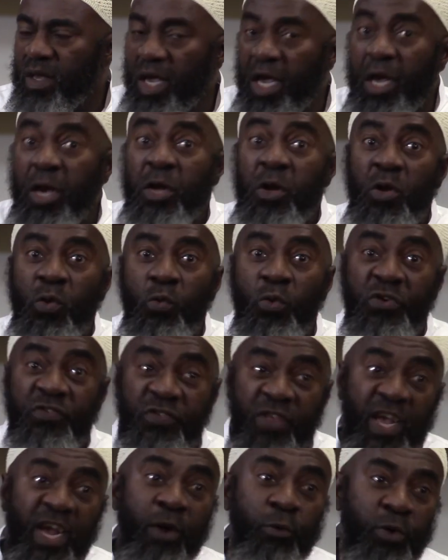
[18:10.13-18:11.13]
And was
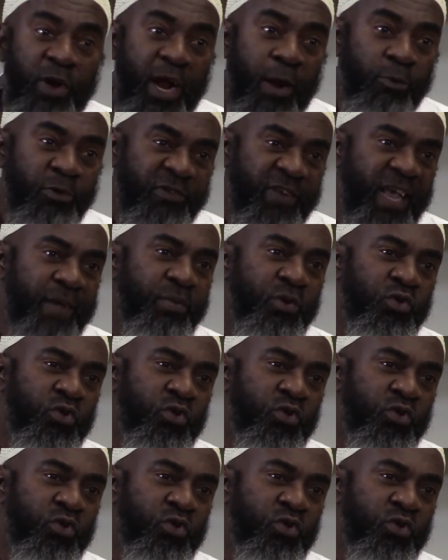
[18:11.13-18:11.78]
there where I was able